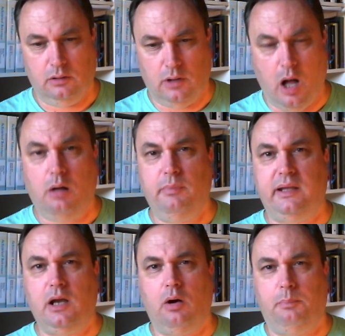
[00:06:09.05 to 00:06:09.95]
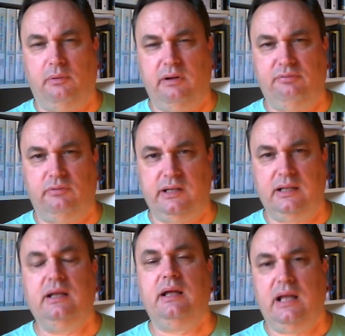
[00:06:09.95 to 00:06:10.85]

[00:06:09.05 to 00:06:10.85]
calm in our periphery